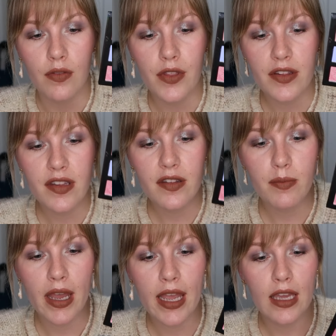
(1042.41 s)
This is
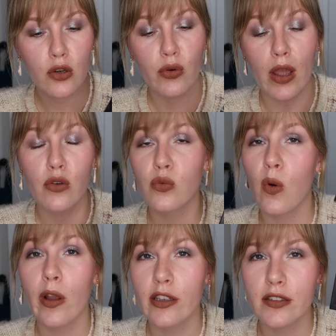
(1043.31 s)
my Crowned
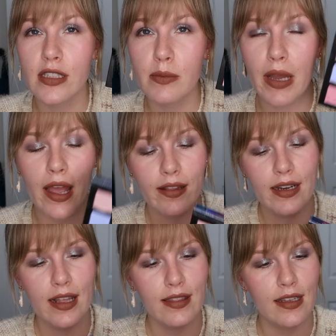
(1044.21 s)
Royalty
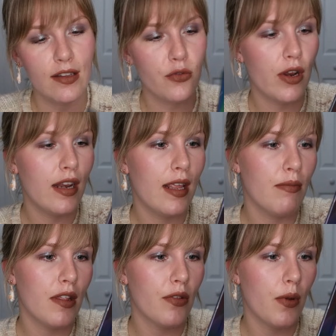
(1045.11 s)
palette, I think is what I
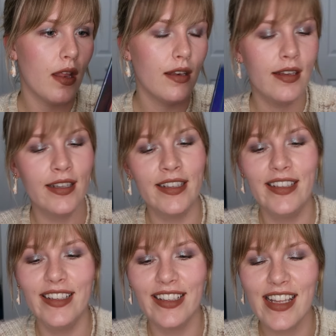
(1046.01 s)
named this one.
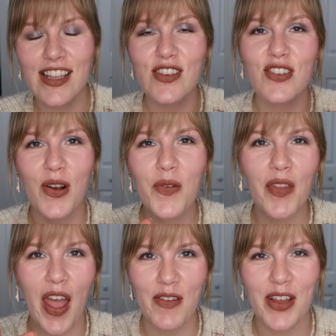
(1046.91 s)
Don't
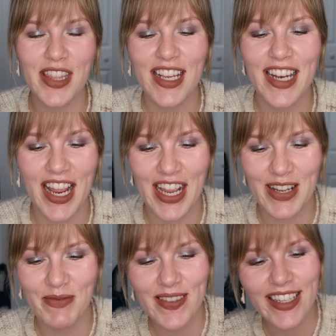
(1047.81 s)
laugh at the
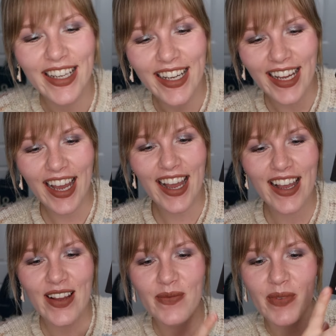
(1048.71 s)
names.
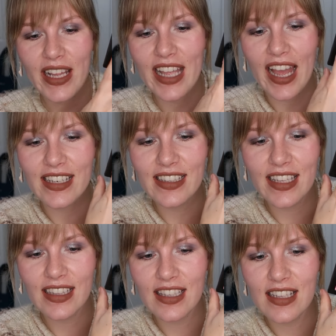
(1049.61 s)
But yeah, I did
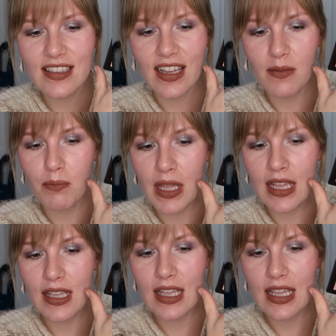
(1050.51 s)
like these like
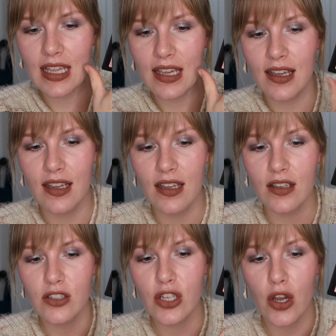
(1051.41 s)
pinky
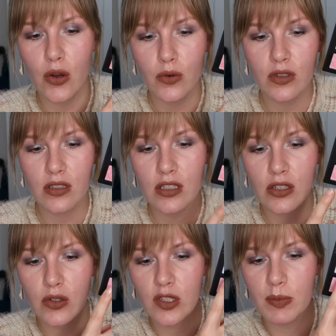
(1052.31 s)
toned
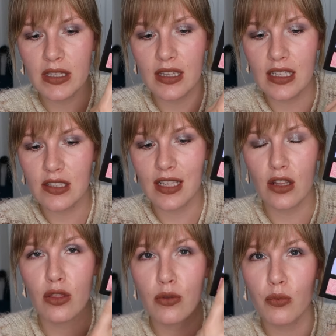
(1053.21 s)
nudes, but then these
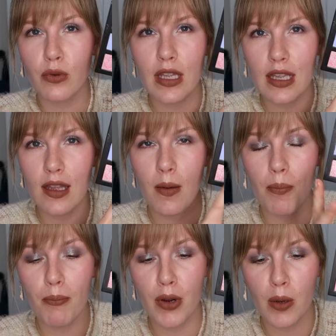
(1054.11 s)
like three
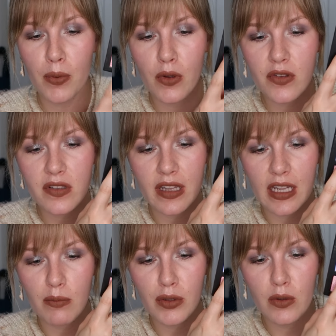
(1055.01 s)
purples. So
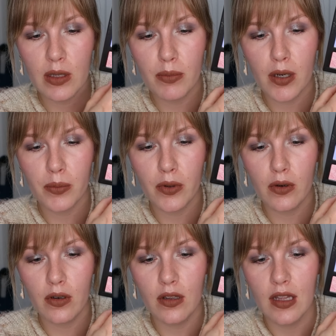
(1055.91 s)
like a bluey
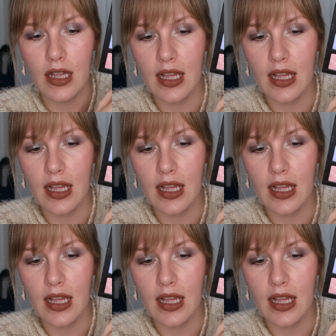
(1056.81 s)
purple.